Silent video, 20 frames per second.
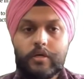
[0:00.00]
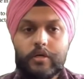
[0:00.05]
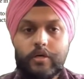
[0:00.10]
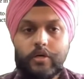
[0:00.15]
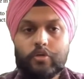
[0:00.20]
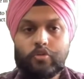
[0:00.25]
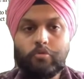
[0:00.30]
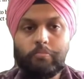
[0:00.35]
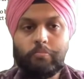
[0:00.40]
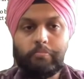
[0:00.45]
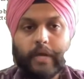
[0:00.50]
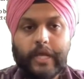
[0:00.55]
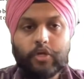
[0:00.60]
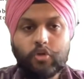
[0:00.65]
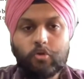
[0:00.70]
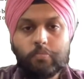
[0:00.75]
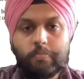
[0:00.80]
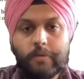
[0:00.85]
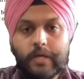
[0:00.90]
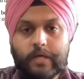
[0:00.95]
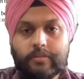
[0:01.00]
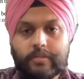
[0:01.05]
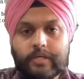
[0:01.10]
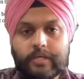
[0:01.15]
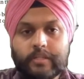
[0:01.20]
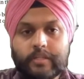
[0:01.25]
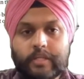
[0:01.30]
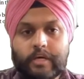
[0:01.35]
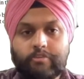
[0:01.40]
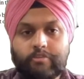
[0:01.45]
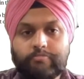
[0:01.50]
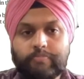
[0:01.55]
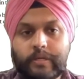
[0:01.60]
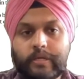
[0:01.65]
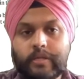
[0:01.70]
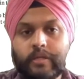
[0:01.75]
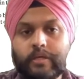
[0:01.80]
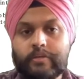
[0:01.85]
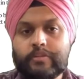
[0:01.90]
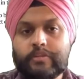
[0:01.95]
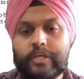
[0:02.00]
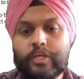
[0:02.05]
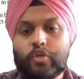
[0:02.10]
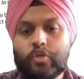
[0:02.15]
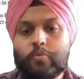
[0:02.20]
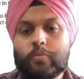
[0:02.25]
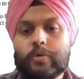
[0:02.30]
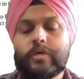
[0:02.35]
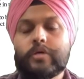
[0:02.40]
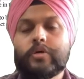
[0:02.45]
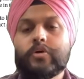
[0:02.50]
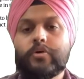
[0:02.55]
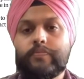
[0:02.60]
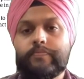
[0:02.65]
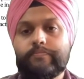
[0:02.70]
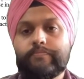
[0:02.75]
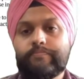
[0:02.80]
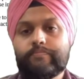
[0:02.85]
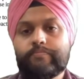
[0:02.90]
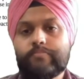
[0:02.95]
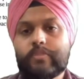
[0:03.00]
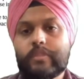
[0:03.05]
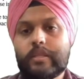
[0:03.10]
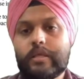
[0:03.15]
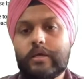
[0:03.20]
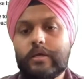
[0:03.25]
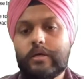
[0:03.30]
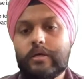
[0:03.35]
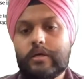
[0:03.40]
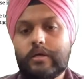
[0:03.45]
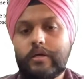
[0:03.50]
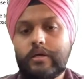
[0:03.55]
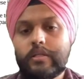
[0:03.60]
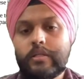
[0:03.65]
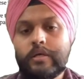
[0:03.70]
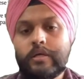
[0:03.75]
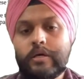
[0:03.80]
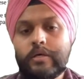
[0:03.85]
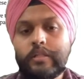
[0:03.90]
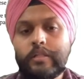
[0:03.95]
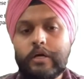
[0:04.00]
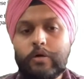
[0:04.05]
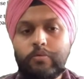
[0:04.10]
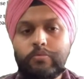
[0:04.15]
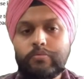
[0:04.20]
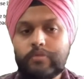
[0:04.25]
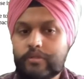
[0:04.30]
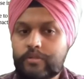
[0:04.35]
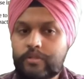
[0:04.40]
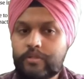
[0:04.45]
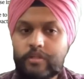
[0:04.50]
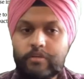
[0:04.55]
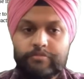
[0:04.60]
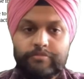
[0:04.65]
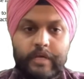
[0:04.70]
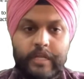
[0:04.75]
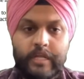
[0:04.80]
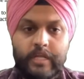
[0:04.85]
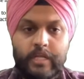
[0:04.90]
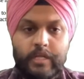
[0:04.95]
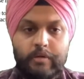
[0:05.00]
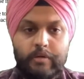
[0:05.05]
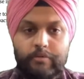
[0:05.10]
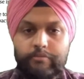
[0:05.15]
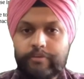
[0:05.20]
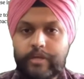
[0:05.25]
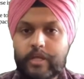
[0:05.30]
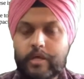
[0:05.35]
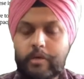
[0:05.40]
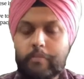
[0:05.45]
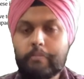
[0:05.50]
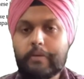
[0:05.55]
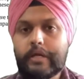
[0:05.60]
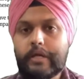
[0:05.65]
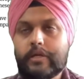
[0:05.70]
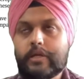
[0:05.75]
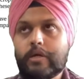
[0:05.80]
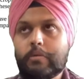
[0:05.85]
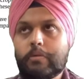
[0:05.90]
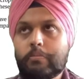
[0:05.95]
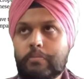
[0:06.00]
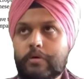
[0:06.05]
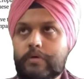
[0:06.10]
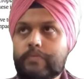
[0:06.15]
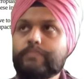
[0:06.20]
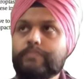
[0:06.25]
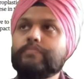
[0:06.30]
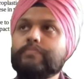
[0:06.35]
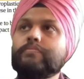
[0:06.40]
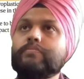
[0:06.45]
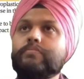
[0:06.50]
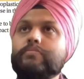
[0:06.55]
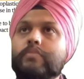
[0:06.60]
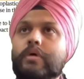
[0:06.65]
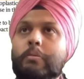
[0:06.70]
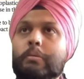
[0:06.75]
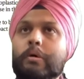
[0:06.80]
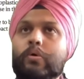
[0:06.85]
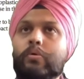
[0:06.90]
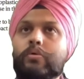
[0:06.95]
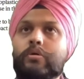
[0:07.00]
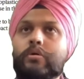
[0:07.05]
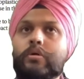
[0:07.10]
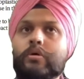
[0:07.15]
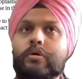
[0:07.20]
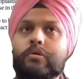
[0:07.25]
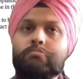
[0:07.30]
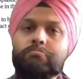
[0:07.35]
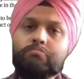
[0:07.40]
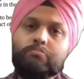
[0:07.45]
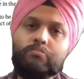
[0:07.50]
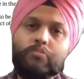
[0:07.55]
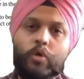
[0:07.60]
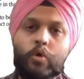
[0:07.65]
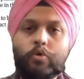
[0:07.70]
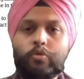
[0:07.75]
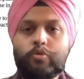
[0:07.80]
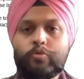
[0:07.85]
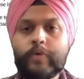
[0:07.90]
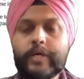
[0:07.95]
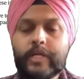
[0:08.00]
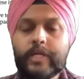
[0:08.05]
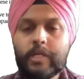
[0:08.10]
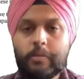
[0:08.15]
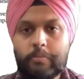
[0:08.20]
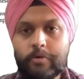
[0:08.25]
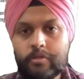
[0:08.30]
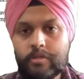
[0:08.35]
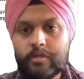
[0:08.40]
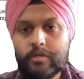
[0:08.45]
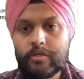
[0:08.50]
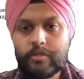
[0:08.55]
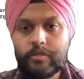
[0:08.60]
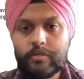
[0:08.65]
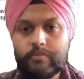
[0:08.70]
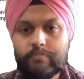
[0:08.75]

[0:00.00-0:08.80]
So microplastics have been seen over here. Now this is a very, very big number, about close to 80%,